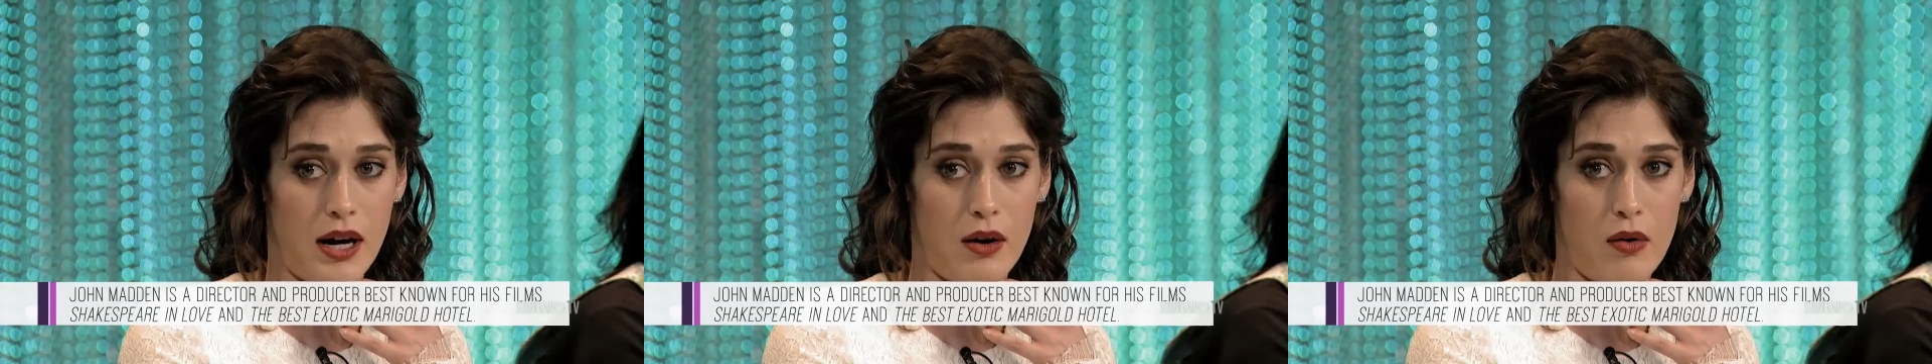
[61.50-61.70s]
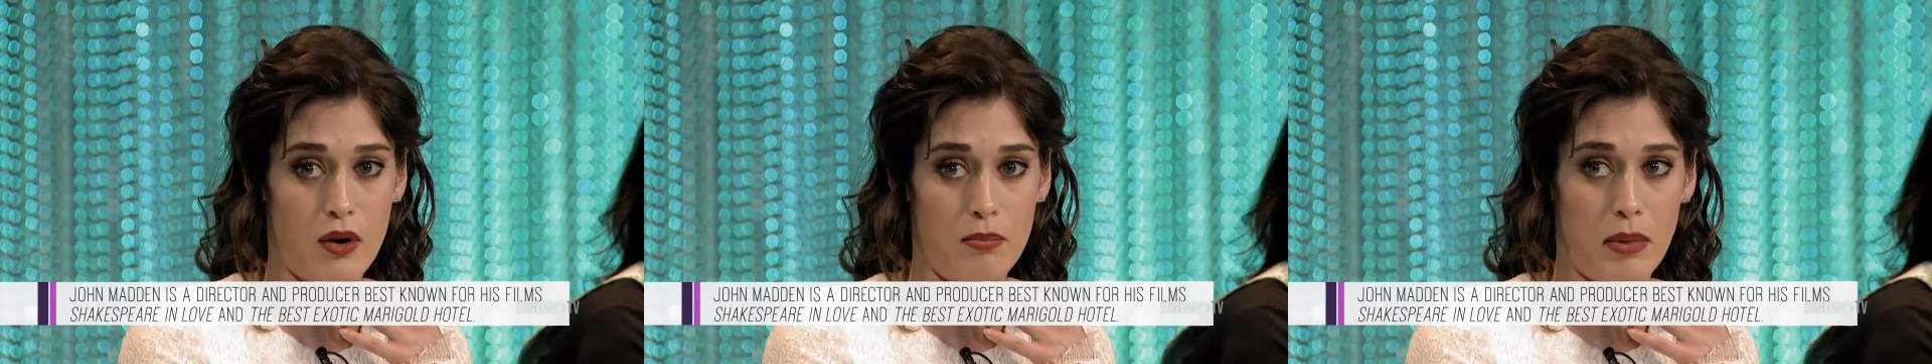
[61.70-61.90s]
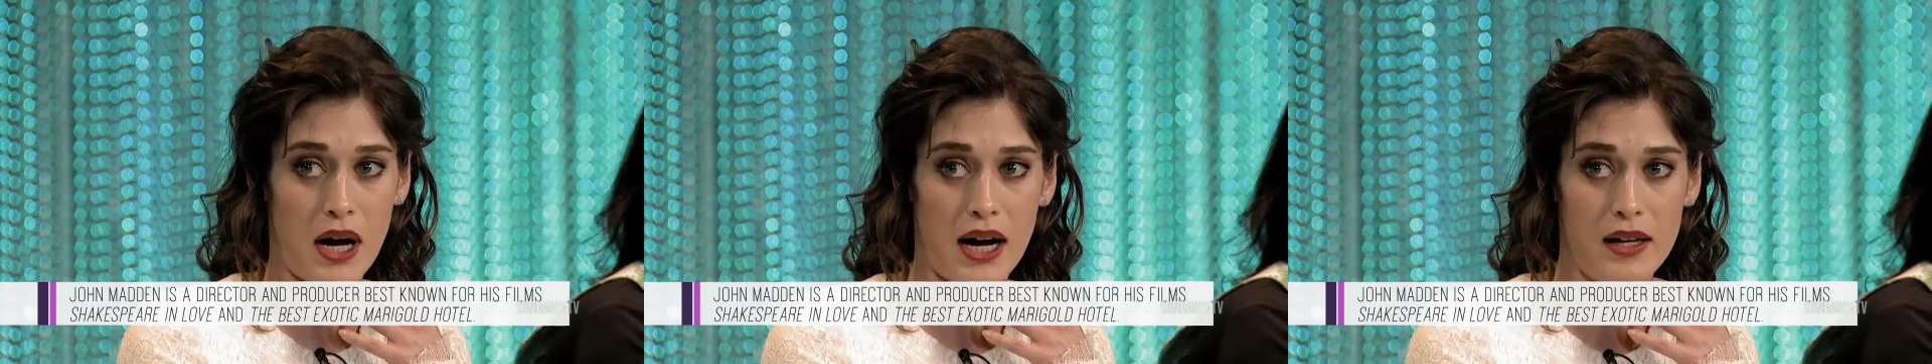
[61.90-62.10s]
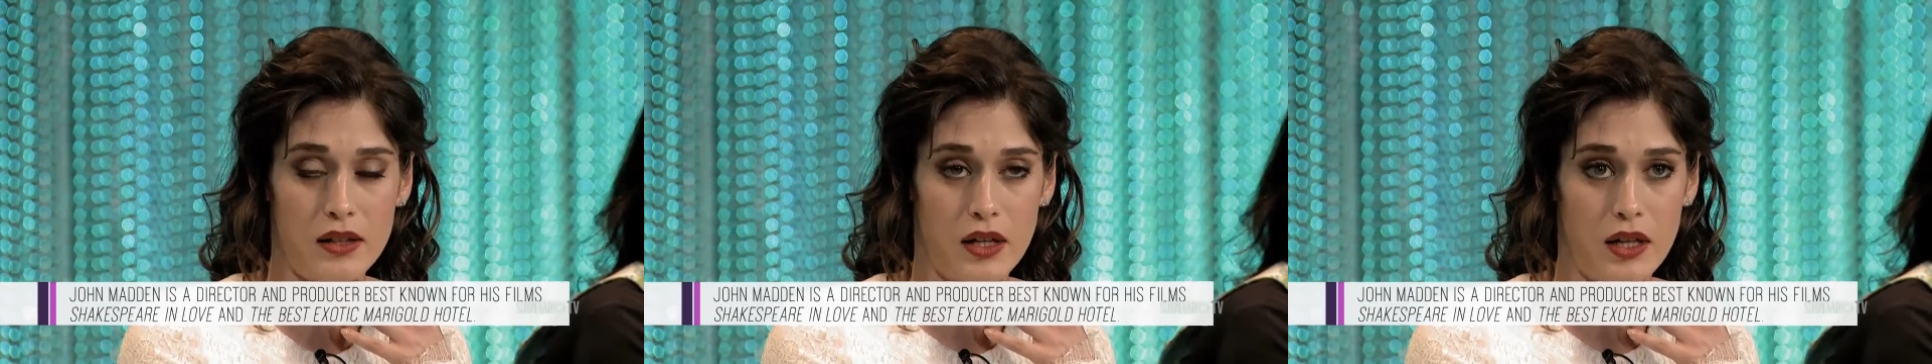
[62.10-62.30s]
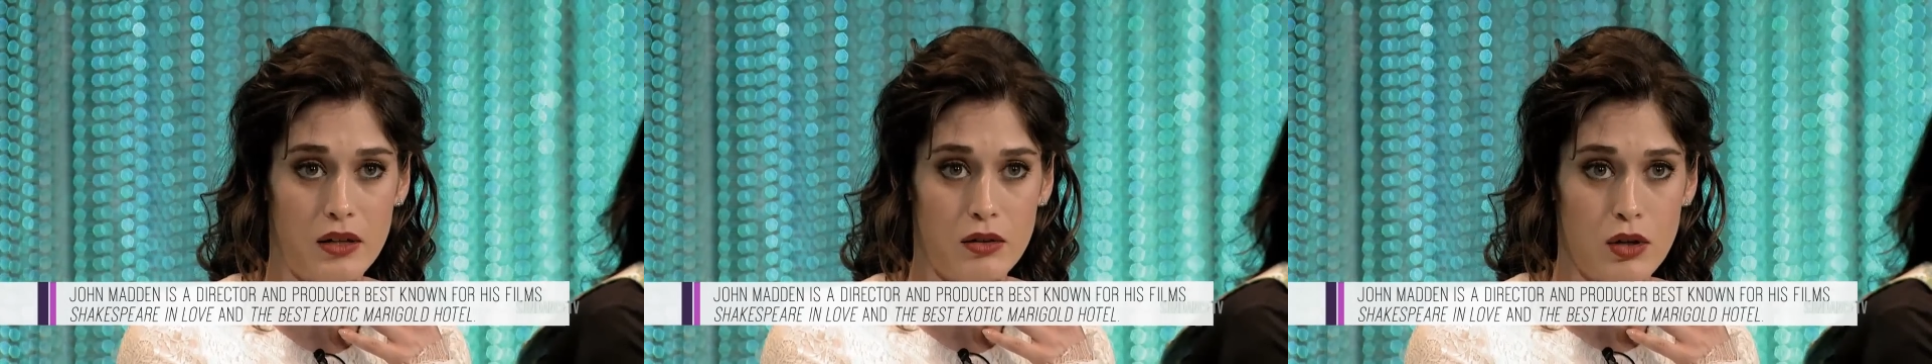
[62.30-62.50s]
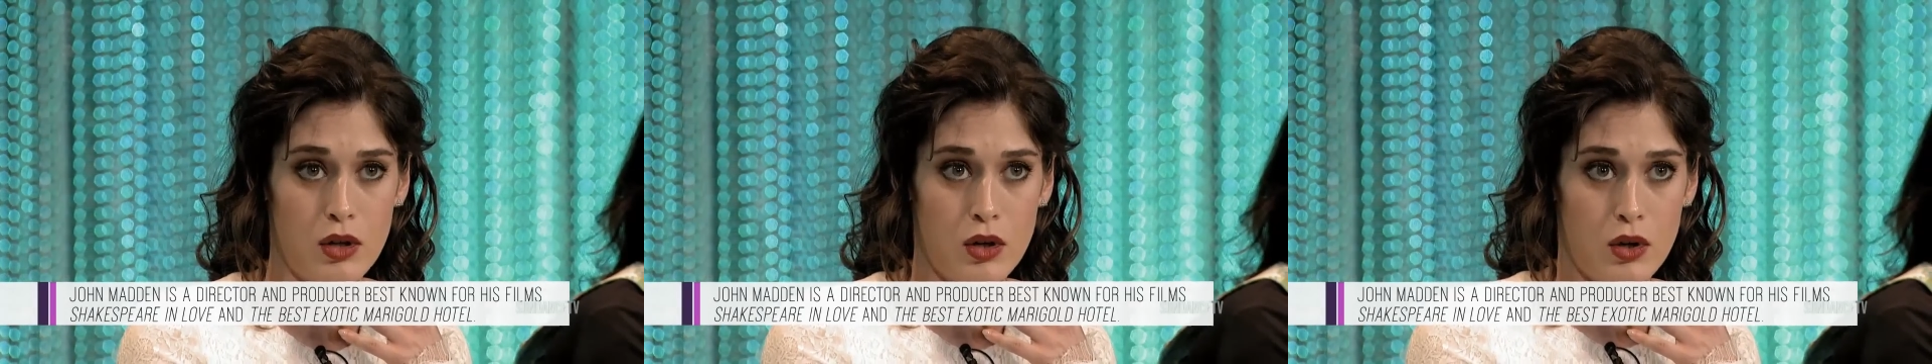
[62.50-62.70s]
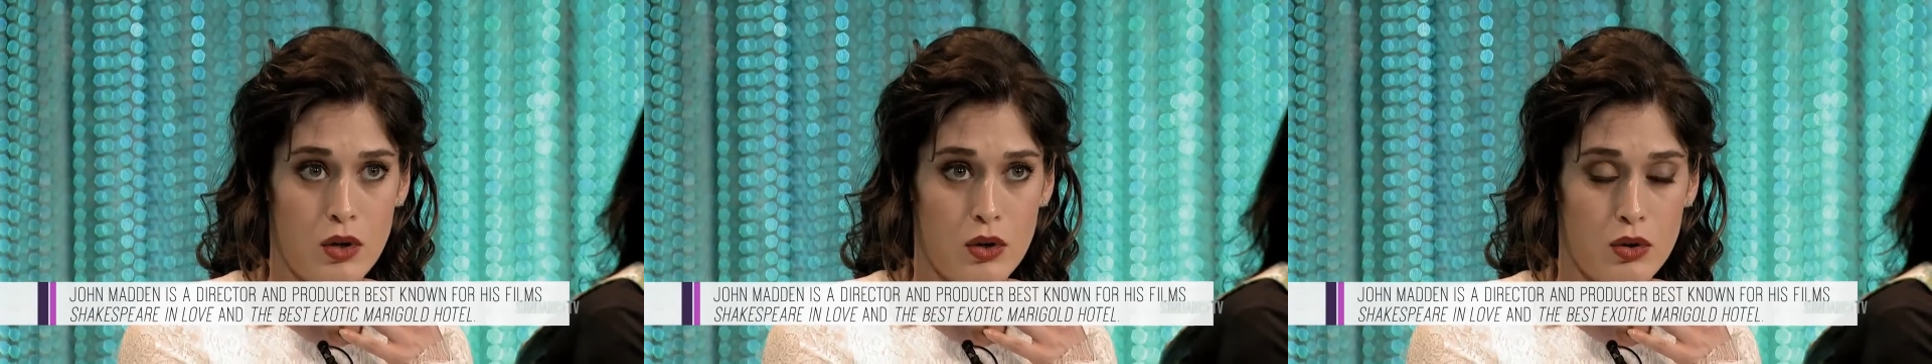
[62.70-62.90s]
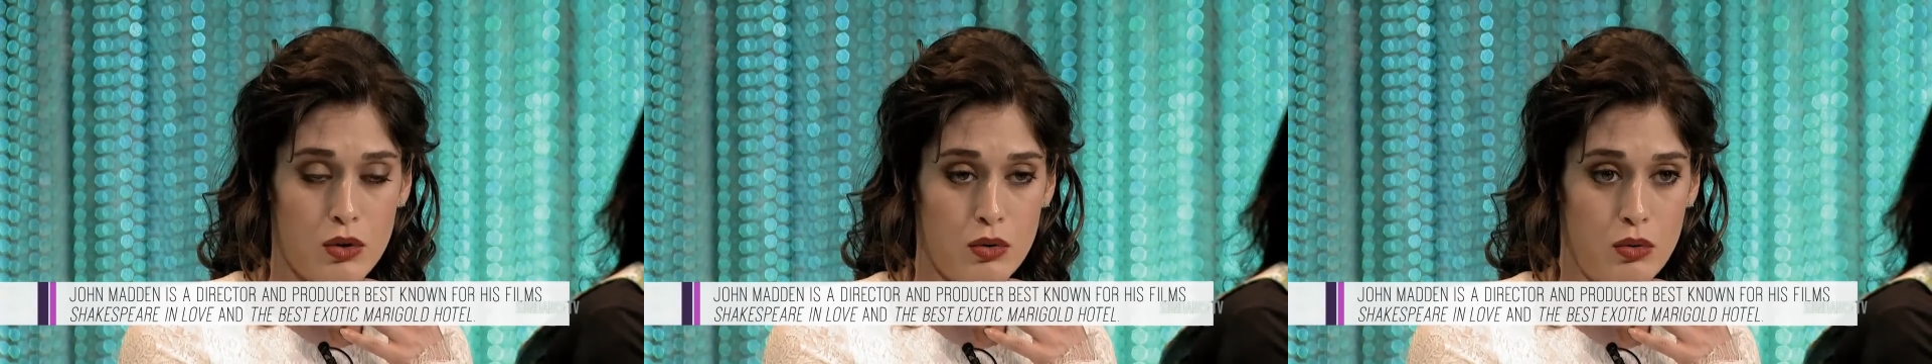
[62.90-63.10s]
our pilot,
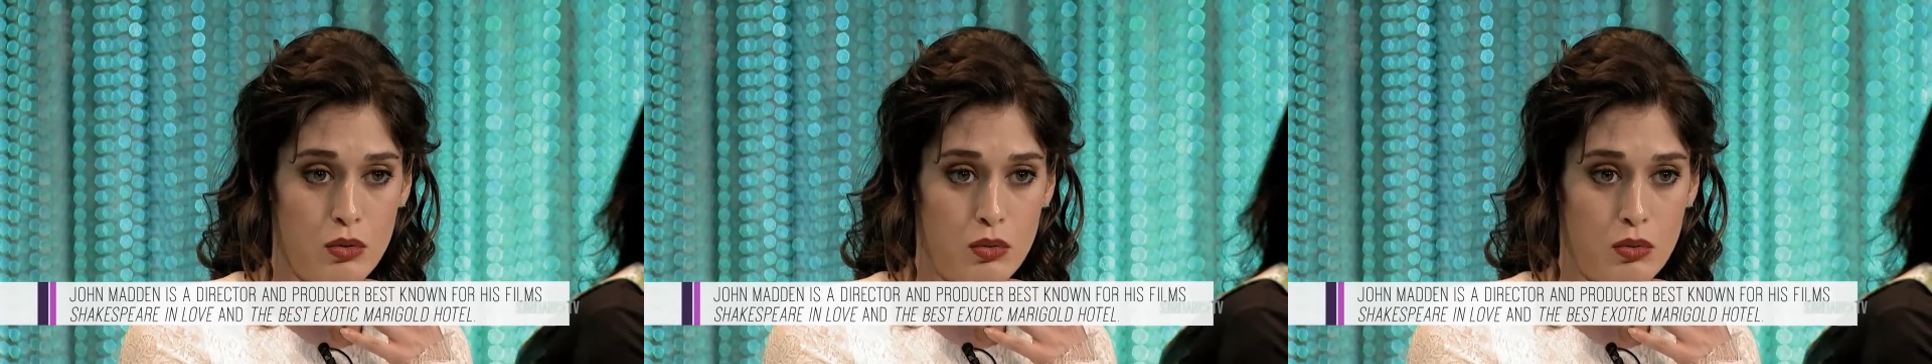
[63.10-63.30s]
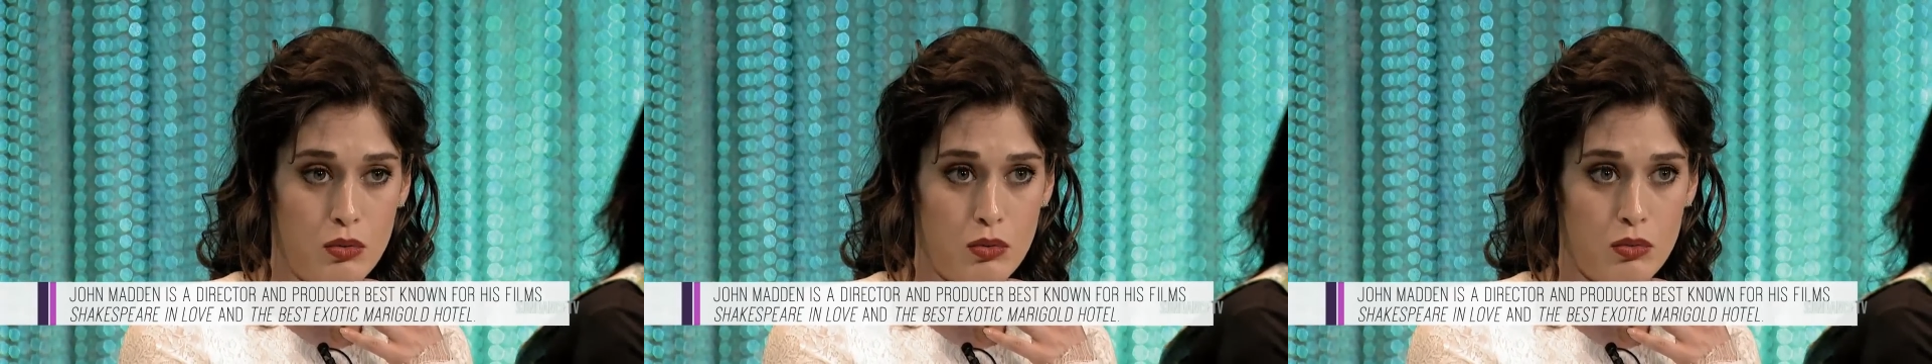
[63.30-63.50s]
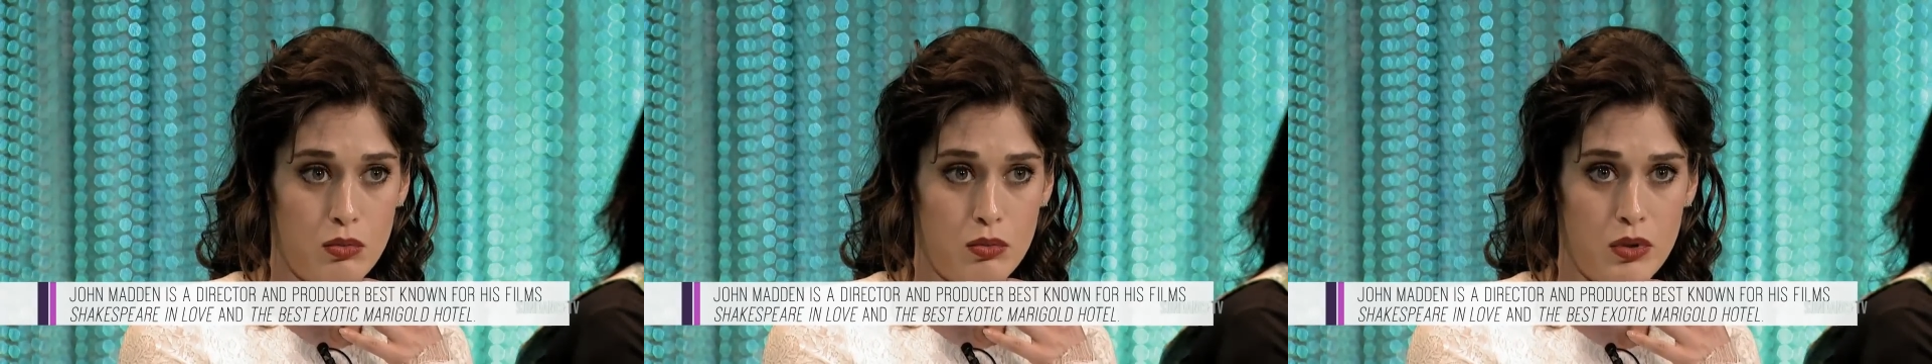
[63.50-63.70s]
who